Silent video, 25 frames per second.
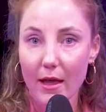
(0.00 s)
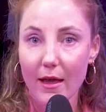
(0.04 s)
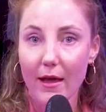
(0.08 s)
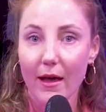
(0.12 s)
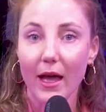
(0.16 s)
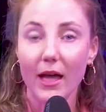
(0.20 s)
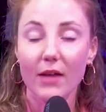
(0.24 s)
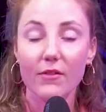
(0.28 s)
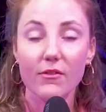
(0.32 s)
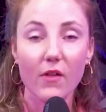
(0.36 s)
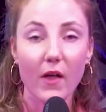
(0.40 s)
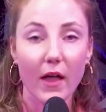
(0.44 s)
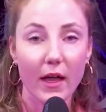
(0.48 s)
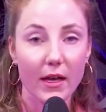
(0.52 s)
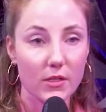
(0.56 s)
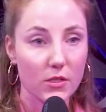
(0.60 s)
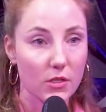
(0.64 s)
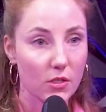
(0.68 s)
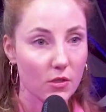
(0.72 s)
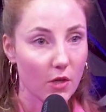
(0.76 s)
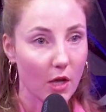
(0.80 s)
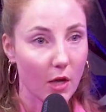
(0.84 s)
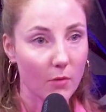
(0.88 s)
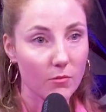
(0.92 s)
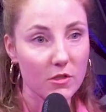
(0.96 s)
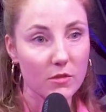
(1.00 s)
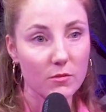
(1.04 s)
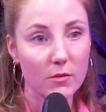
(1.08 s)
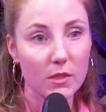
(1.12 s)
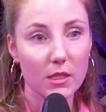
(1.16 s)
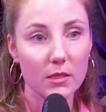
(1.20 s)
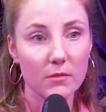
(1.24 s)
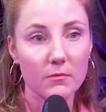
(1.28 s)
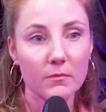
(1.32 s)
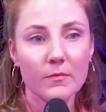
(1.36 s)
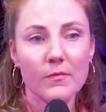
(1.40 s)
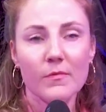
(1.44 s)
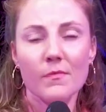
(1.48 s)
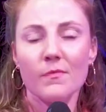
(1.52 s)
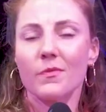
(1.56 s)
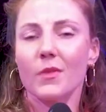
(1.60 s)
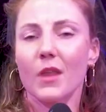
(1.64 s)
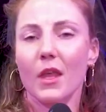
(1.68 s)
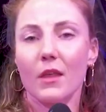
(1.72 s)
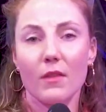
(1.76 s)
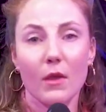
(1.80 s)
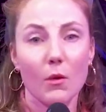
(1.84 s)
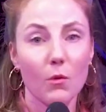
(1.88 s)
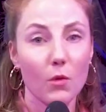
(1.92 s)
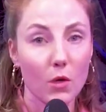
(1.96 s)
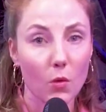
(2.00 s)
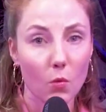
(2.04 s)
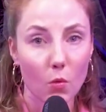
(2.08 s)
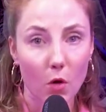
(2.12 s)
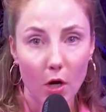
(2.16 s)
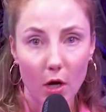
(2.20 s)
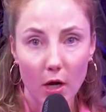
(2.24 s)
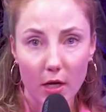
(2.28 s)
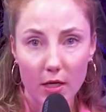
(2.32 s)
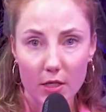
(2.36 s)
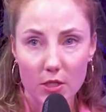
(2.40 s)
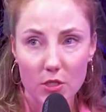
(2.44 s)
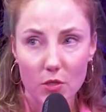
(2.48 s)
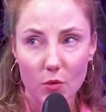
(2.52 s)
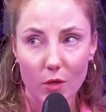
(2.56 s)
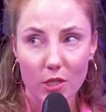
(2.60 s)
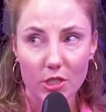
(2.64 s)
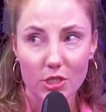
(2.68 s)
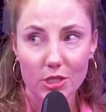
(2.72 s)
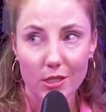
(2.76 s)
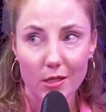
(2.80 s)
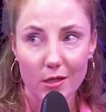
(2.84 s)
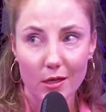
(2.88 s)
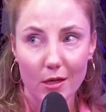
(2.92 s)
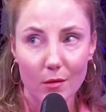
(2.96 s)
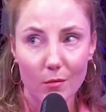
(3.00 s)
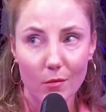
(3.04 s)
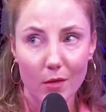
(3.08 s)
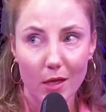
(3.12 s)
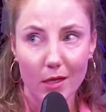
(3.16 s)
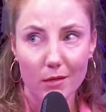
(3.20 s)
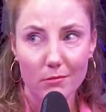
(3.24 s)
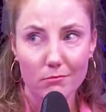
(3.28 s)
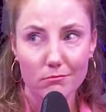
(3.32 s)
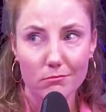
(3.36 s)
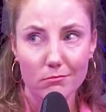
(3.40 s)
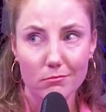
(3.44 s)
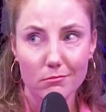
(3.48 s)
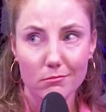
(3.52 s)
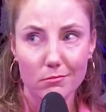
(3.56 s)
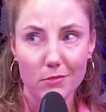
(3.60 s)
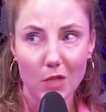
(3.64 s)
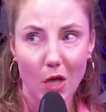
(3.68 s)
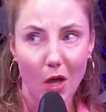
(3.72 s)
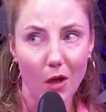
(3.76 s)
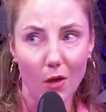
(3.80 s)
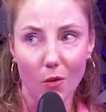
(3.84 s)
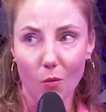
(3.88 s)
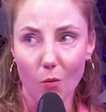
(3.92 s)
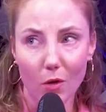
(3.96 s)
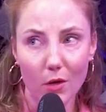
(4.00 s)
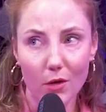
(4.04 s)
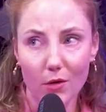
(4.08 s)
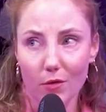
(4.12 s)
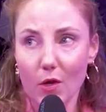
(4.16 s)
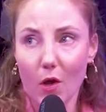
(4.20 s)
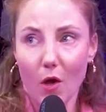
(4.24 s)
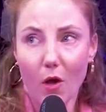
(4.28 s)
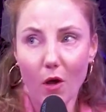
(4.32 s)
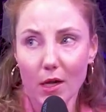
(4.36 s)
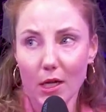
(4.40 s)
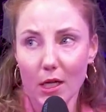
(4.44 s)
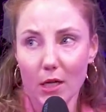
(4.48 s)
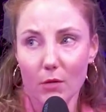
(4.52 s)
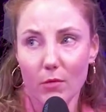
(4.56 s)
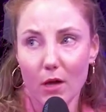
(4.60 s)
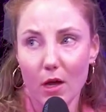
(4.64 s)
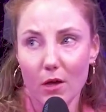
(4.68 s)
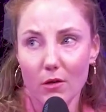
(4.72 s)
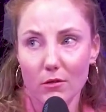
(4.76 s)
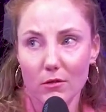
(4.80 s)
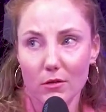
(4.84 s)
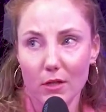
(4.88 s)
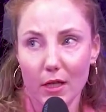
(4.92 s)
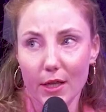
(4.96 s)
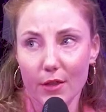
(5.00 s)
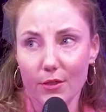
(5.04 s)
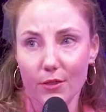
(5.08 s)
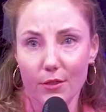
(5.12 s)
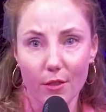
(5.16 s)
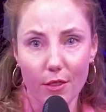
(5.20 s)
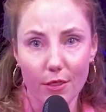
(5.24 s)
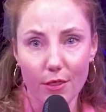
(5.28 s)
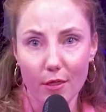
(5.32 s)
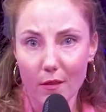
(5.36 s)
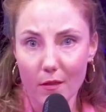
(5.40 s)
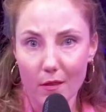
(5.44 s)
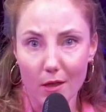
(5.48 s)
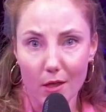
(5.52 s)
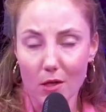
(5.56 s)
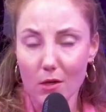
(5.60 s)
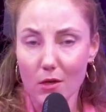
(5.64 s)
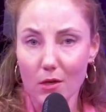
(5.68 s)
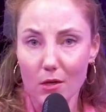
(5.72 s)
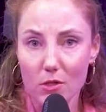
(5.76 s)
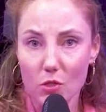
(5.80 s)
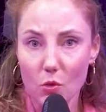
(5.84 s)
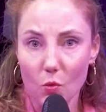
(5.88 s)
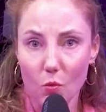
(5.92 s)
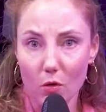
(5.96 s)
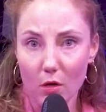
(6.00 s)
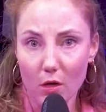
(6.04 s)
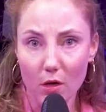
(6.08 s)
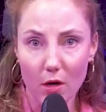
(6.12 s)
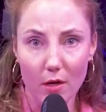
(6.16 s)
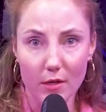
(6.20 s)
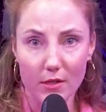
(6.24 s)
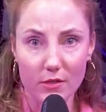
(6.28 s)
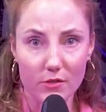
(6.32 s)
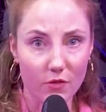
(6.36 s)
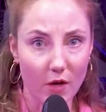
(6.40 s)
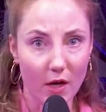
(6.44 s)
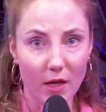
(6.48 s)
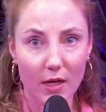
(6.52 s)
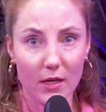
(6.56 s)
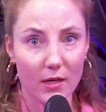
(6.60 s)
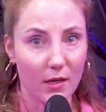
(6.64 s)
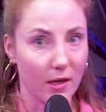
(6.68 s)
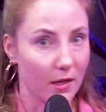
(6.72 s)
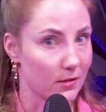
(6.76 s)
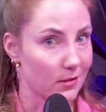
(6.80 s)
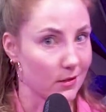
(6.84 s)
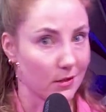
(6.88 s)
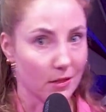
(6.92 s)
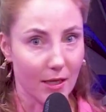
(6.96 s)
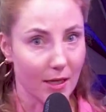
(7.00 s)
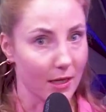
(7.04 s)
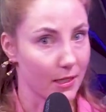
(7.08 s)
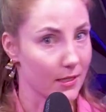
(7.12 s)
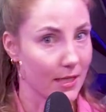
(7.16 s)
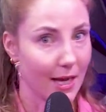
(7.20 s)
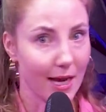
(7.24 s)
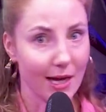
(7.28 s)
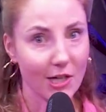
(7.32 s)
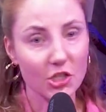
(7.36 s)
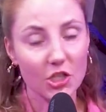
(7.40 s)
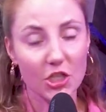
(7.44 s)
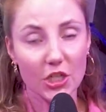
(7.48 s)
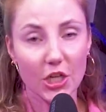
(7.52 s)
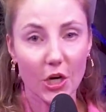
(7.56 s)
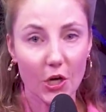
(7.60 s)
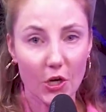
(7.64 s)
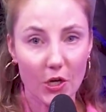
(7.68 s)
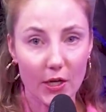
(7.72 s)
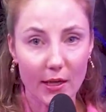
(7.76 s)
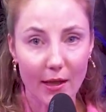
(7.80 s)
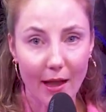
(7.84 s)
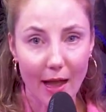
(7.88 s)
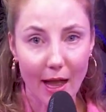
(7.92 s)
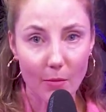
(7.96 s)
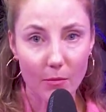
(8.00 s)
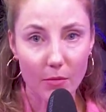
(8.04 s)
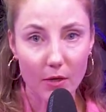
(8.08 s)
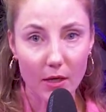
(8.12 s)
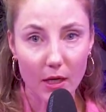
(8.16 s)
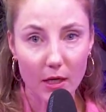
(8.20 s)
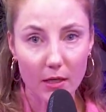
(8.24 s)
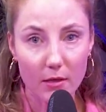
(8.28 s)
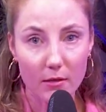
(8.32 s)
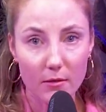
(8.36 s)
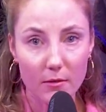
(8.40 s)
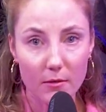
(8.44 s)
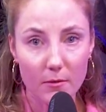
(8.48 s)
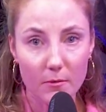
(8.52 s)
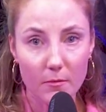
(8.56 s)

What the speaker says: I have clients who come to me and they want to work on intuition. And I'm like, Doc, what are you talking about? Like, the thing that you need to work on is recognizing that it's actually already happening.